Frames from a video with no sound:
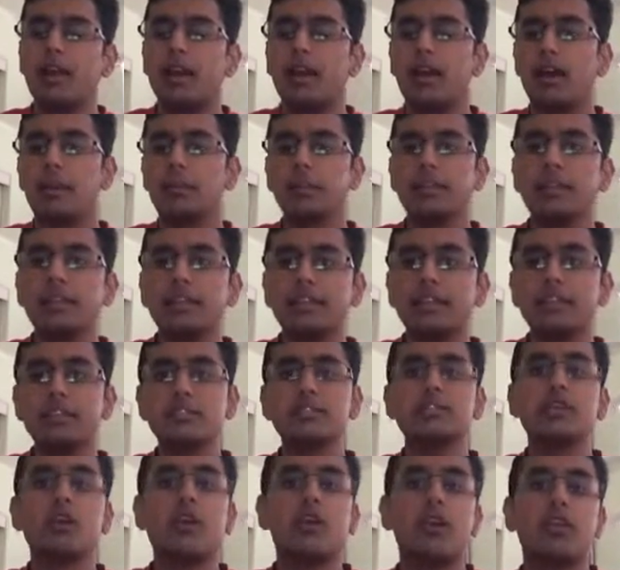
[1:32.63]
I mean,
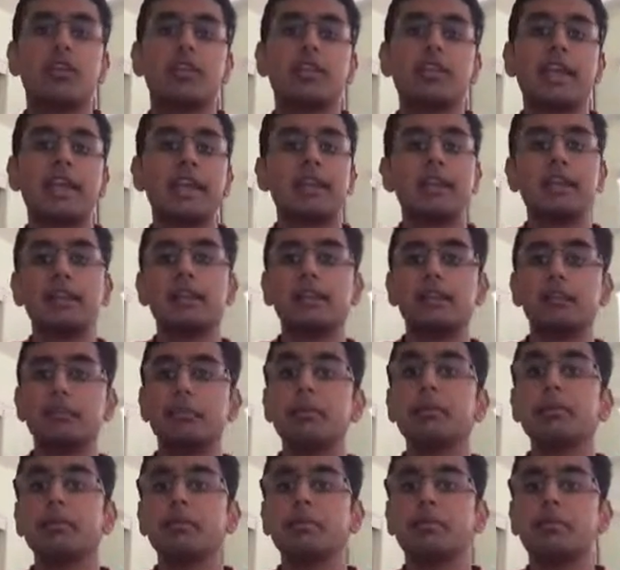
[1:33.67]
these are technically
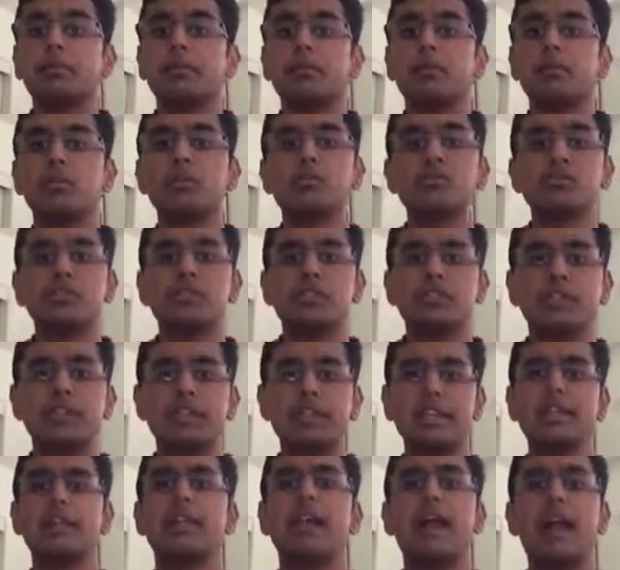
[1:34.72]
people who
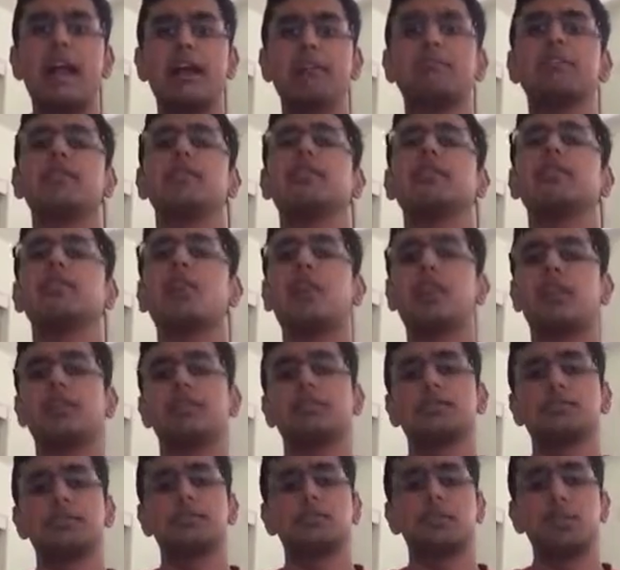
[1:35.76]
didn't have a lot of
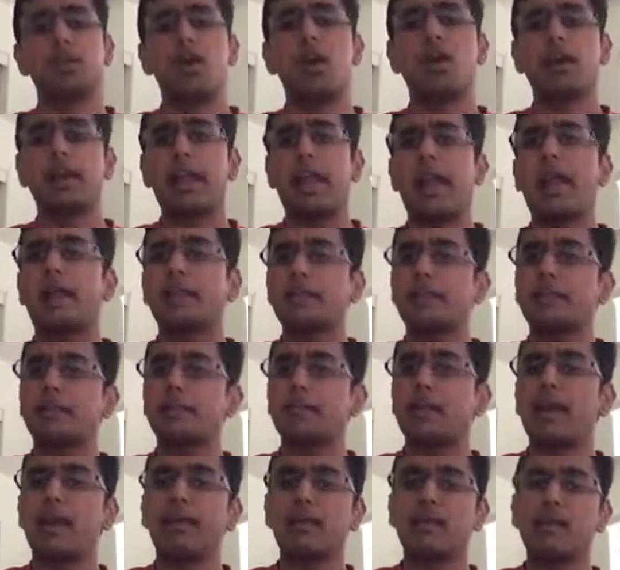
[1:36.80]
strong acting
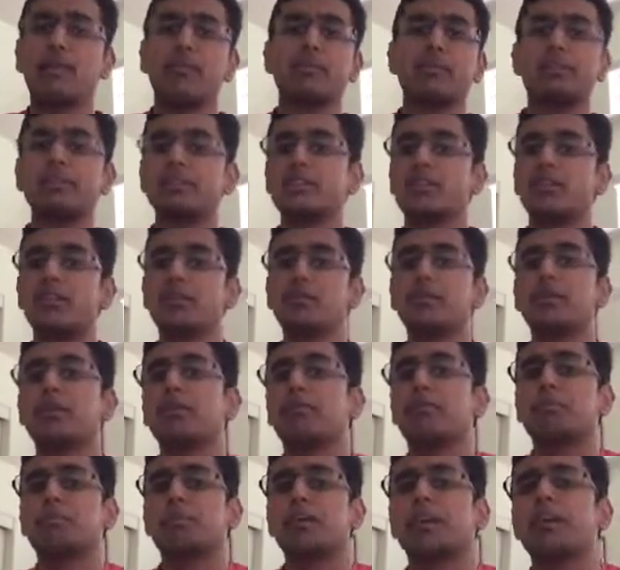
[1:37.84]
background. These aren't
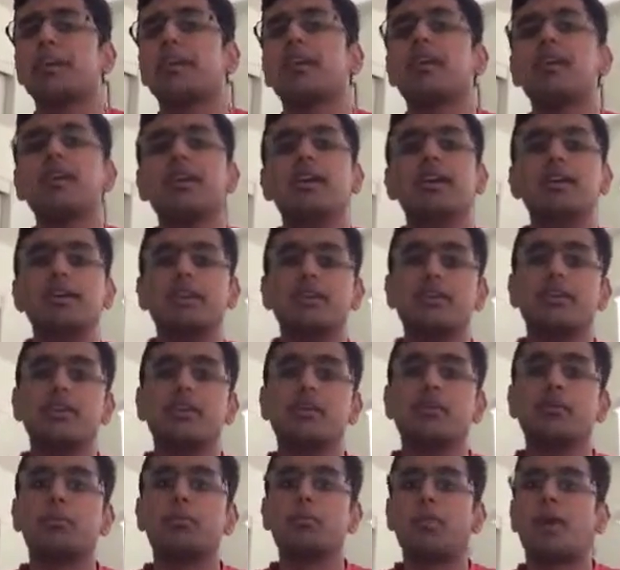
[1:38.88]
your big,
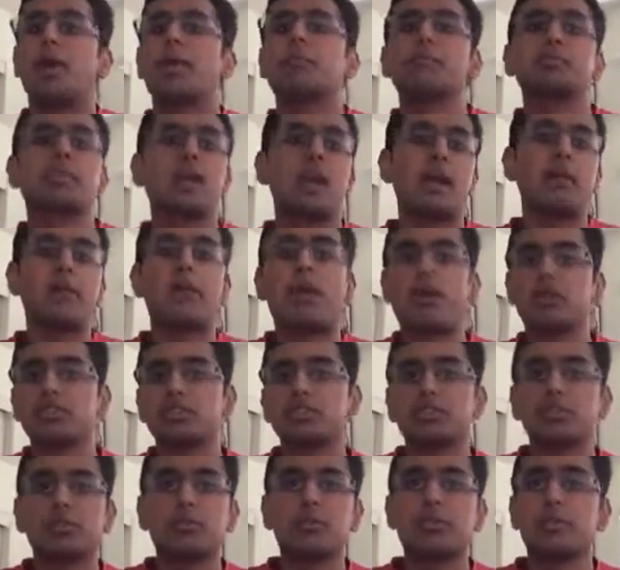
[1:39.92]
primetime
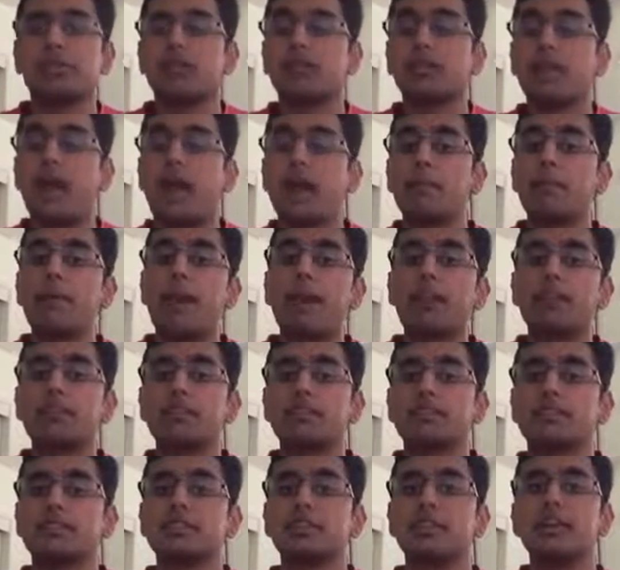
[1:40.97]
Oscar winner type
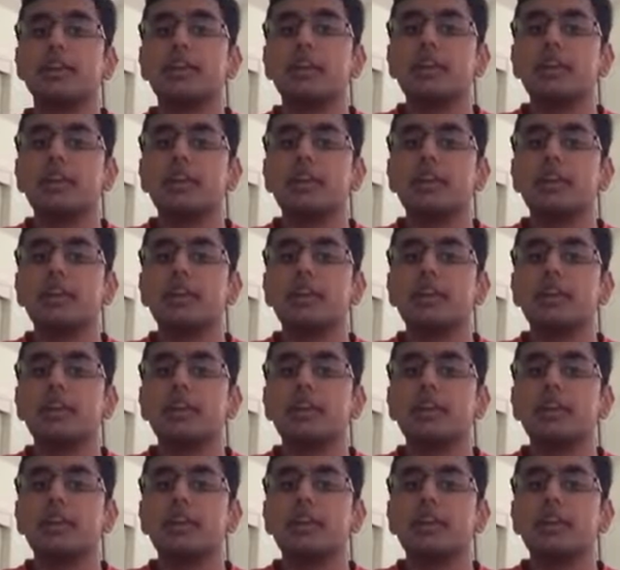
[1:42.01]
actors.